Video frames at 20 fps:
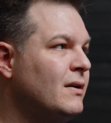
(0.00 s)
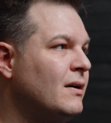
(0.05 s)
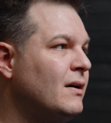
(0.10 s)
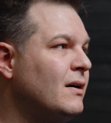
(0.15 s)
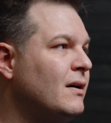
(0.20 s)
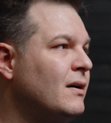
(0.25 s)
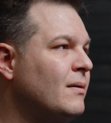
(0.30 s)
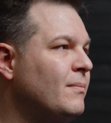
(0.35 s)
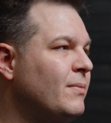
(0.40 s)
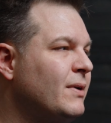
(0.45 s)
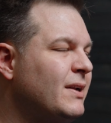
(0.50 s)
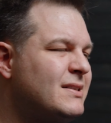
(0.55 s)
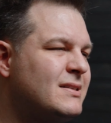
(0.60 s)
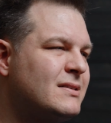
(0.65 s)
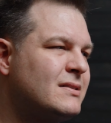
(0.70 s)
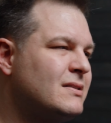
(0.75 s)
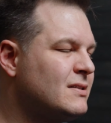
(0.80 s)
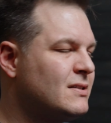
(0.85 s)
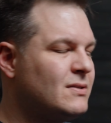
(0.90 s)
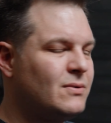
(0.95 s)
But
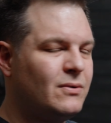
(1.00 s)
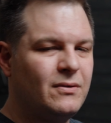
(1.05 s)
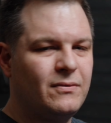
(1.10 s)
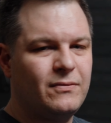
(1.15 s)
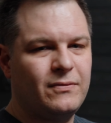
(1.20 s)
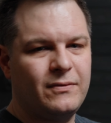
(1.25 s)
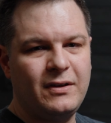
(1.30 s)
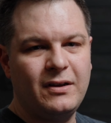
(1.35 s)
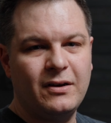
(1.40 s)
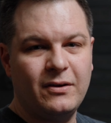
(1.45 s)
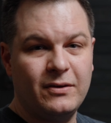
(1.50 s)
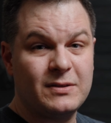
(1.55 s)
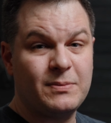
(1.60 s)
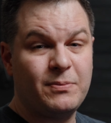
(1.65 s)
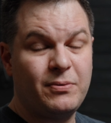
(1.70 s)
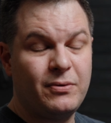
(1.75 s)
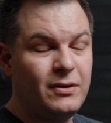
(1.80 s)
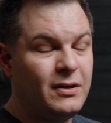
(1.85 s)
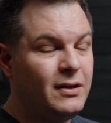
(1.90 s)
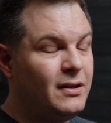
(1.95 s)
it's sort of, it's
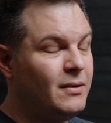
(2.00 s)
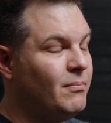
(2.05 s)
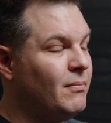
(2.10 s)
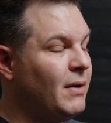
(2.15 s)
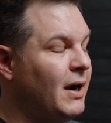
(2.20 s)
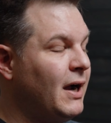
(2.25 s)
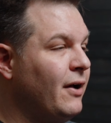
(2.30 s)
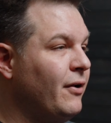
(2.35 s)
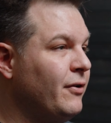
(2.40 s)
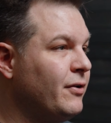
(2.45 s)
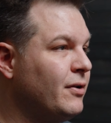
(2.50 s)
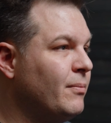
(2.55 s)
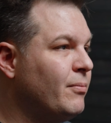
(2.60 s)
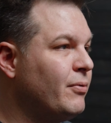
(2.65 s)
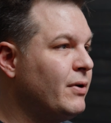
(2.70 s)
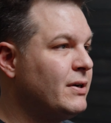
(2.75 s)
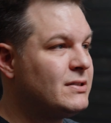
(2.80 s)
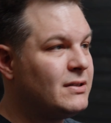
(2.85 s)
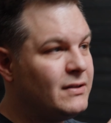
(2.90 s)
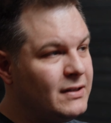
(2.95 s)
pretty mild
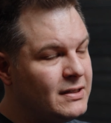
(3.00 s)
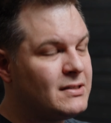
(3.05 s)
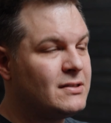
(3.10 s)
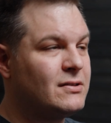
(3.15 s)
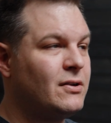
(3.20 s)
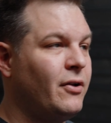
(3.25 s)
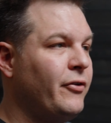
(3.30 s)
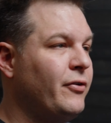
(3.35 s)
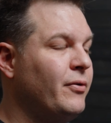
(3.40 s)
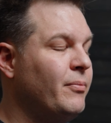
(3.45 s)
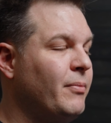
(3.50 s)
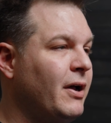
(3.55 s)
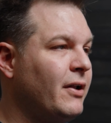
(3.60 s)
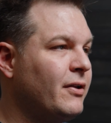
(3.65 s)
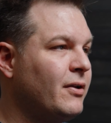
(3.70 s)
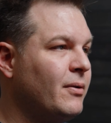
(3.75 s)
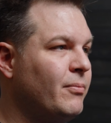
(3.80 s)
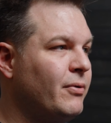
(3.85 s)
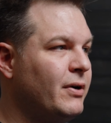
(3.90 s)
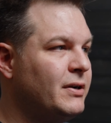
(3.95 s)
compression. This is also
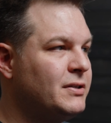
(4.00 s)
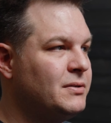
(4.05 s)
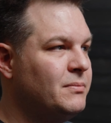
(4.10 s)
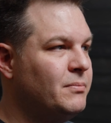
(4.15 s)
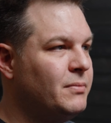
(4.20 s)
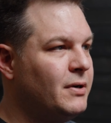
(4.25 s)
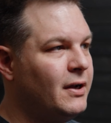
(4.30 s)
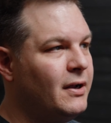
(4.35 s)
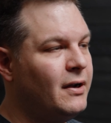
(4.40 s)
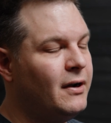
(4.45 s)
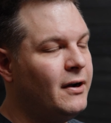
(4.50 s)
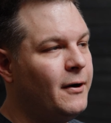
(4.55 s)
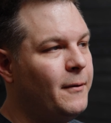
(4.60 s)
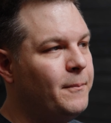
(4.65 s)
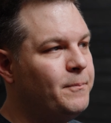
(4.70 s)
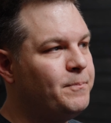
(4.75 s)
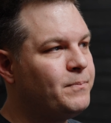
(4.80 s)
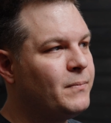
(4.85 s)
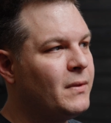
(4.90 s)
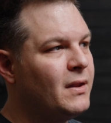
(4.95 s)
mild compression, but
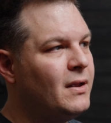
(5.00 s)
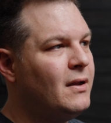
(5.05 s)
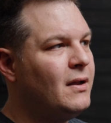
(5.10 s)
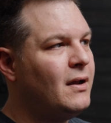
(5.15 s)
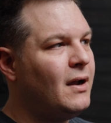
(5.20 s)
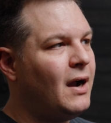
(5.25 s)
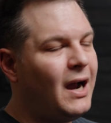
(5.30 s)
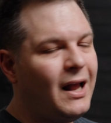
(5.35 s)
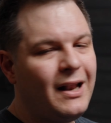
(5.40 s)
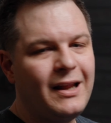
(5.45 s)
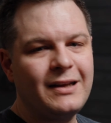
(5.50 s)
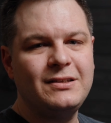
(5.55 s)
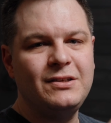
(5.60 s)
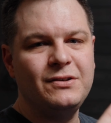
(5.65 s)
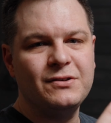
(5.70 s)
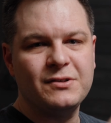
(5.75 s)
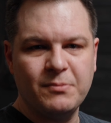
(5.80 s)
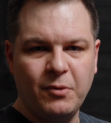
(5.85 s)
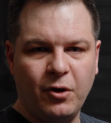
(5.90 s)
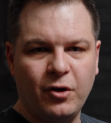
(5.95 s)
I like to
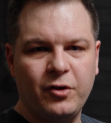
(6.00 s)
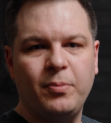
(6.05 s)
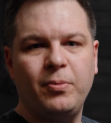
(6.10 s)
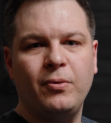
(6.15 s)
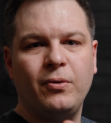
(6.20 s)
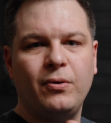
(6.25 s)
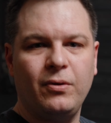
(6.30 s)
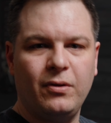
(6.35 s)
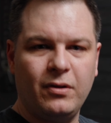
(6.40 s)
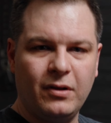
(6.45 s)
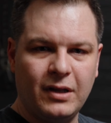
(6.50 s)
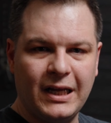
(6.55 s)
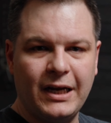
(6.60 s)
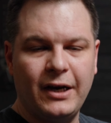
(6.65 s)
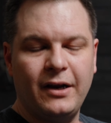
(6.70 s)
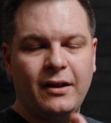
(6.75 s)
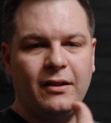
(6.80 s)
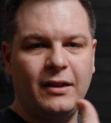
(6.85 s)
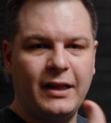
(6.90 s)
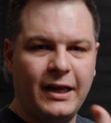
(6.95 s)
use multiple
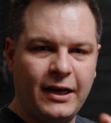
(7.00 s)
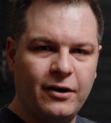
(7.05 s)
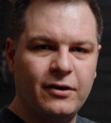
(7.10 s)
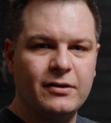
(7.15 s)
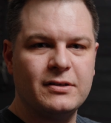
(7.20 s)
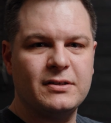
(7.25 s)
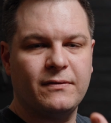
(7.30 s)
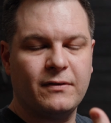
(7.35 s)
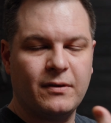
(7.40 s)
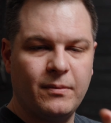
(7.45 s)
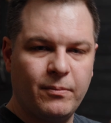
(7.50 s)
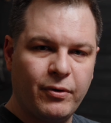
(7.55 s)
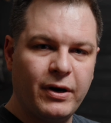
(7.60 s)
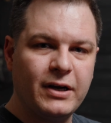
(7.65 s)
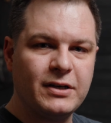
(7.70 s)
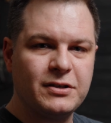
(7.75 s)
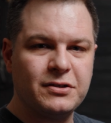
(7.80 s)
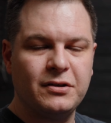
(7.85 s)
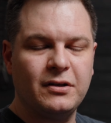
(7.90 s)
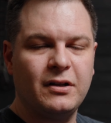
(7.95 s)
layers of
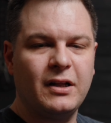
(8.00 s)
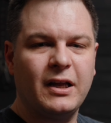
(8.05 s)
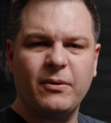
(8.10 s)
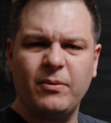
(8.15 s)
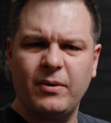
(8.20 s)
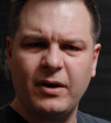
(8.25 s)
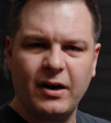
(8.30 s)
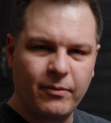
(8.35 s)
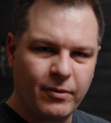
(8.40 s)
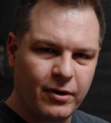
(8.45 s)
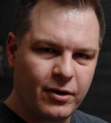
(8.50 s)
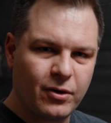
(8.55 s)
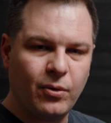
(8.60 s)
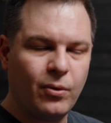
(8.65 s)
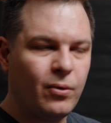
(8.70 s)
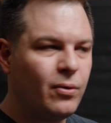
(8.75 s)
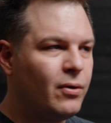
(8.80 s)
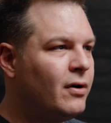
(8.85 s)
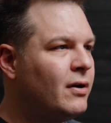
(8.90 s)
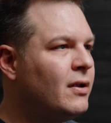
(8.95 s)
compression, like when I
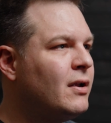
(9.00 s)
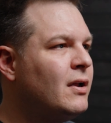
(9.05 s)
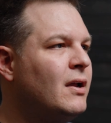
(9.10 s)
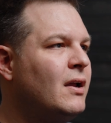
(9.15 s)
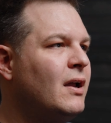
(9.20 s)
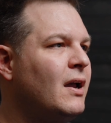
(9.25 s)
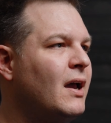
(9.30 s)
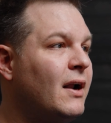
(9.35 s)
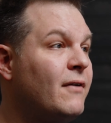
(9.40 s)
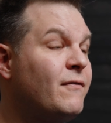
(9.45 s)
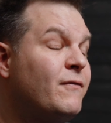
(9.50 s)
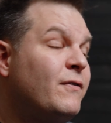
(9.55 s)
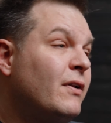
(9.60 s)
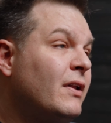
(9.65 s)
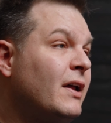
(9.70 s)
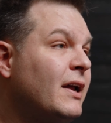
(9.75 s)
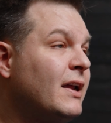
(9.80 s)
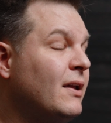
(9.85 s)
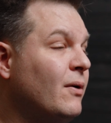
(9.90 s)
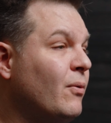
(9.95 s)
record, and I feel
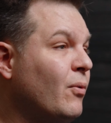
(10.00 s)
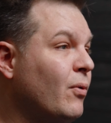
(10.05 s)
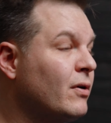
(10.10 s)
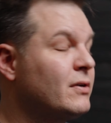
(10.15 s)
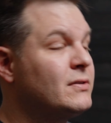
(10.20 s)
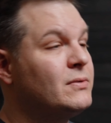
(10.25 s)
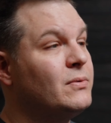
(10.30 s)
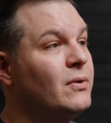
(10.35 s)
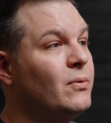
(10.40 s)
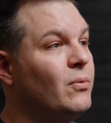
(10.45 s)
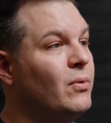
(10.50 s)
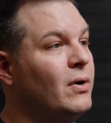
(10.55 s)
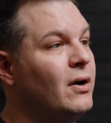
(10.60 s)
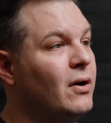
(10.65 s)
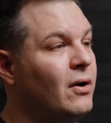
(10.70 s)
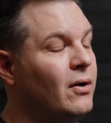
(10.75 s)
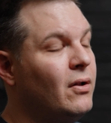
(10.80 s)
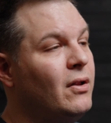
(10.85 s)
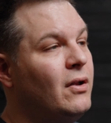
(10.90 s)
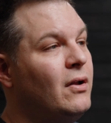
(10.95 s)
like it works really
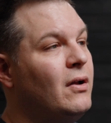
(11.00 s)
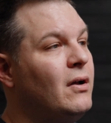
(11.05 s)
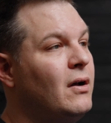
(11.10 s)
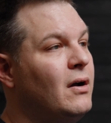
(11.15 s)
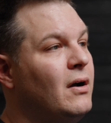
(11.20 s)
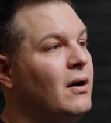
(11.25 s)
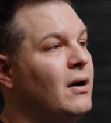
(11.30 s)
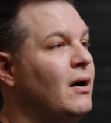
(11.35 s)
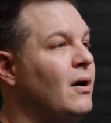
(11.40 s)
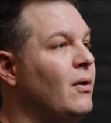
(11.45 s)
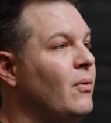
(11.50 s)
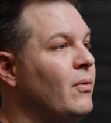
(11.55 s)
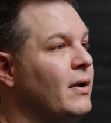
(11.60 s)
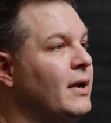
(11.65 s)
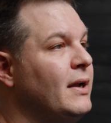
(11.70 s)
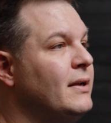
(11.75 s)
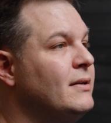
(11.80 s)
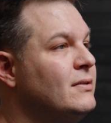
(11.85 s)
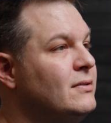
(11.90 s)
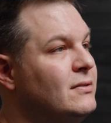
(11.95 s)
well when
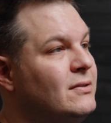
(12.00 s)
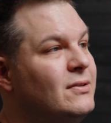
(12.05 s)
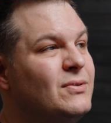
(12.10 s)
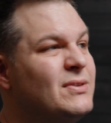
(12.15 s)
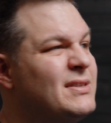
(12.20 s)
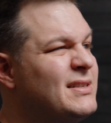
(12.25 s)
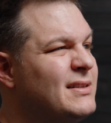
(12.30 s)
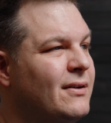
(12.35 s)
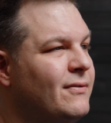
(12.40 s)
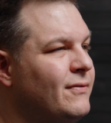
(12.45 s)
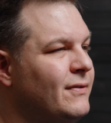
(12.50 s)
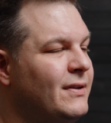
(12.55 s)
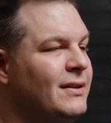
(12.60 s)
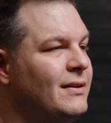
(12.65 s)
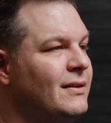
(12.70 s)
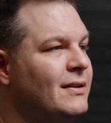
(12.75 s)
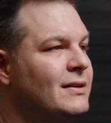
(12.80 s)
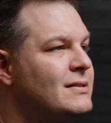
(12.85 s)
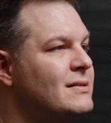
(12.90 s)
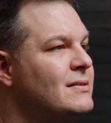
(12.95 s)
I do stuff
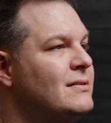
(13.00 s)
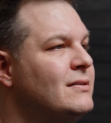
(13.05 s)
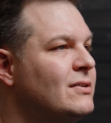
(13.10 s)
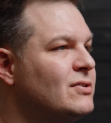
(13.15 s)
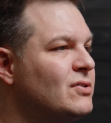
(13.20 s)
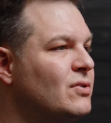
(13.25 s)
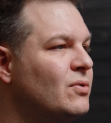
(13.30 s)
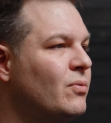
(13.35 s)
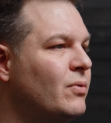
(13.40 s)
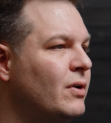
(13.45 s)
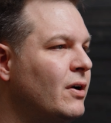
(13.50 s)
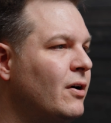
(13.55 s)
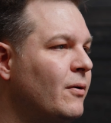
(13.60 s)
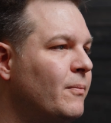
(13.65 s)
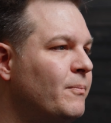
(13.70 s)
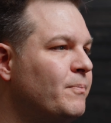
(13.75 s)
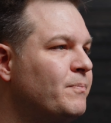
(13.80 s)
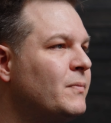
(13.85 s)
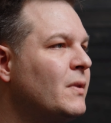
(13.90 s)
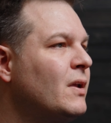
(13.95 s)
in this digital
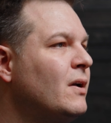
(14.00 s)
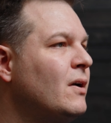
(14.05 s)
realm.